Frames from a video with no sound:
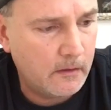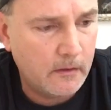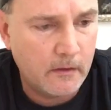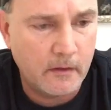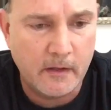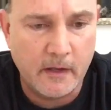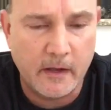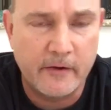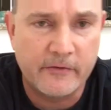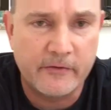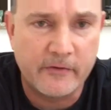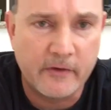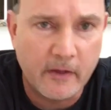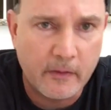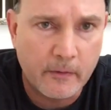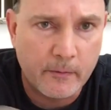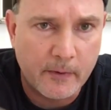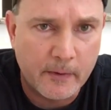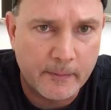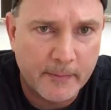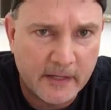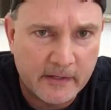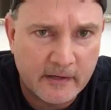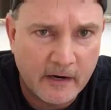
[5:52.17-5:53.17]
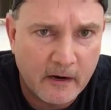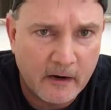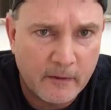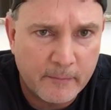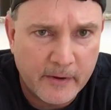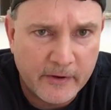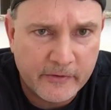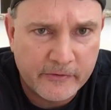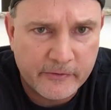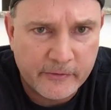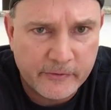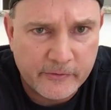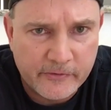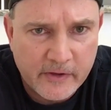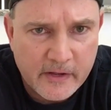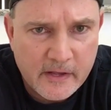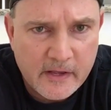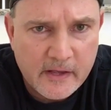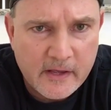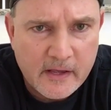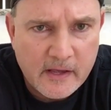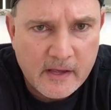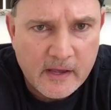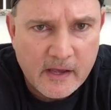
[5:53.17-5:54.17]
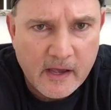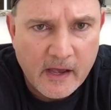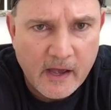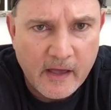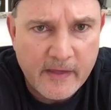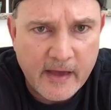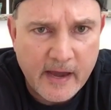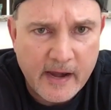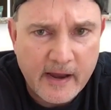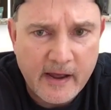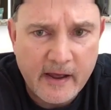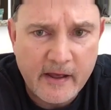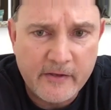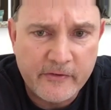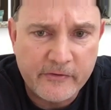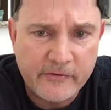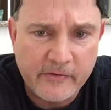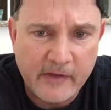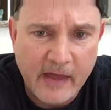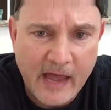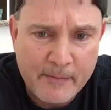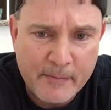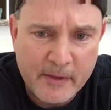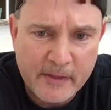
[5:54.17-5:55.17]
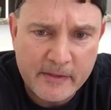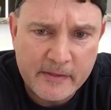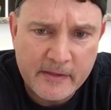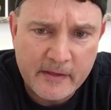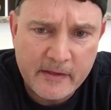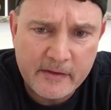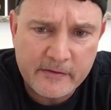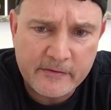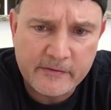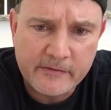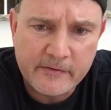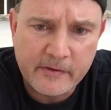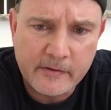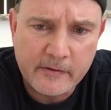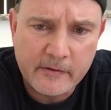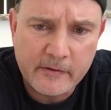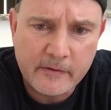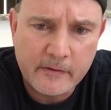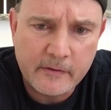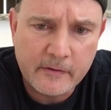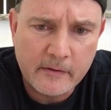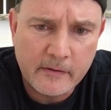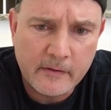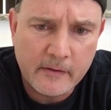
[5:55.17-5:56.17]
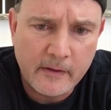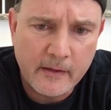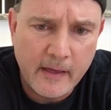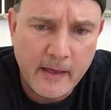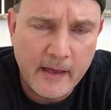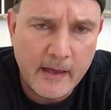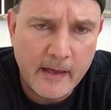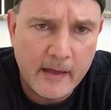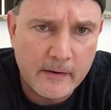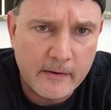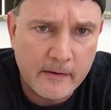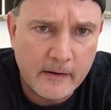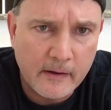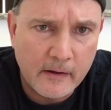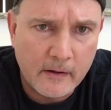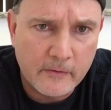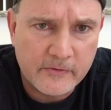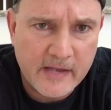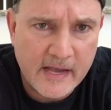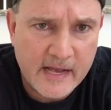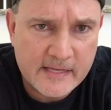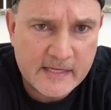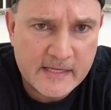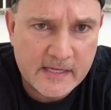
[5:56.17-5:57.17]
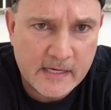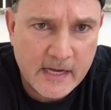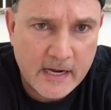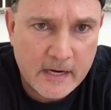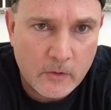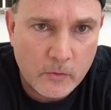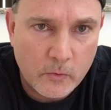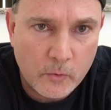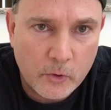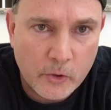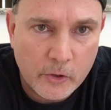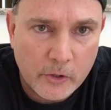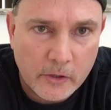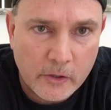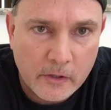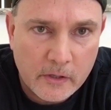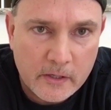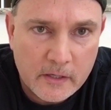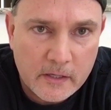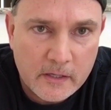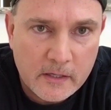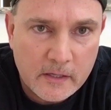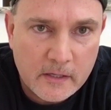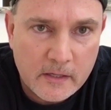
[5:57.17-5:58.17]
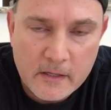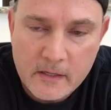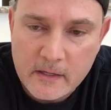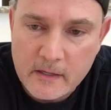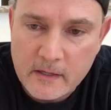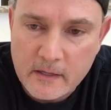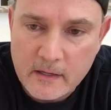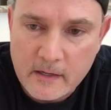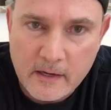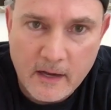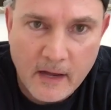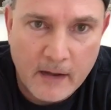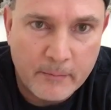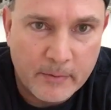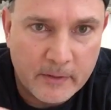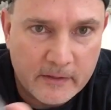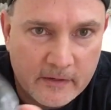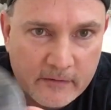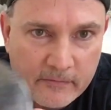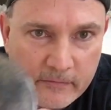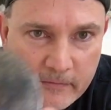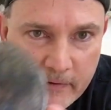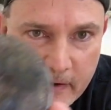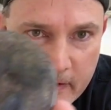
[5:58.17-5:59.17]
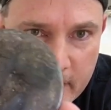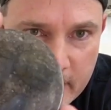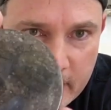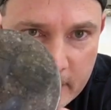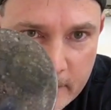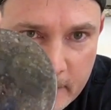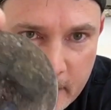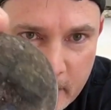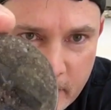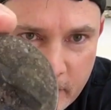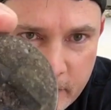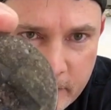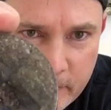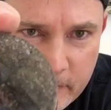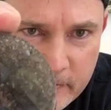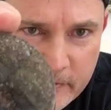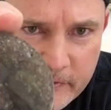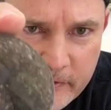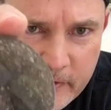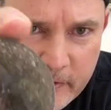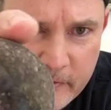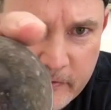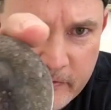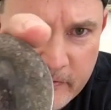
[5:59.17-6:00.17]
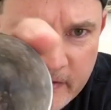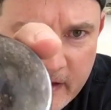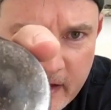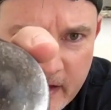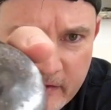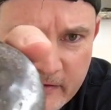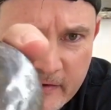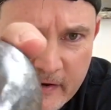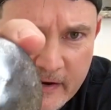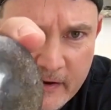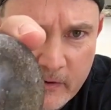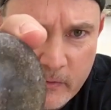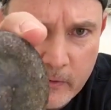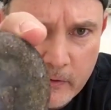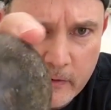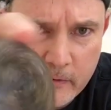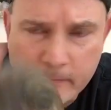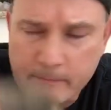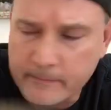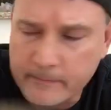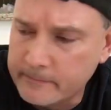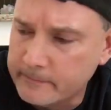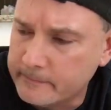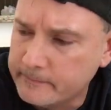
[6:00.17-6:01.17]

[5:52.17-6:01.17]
Yeah, here's another one of my Tower Busters. And that has amethyst and tanzanite ore, I believe, right in the middle. 3 stones of tanzanite ore.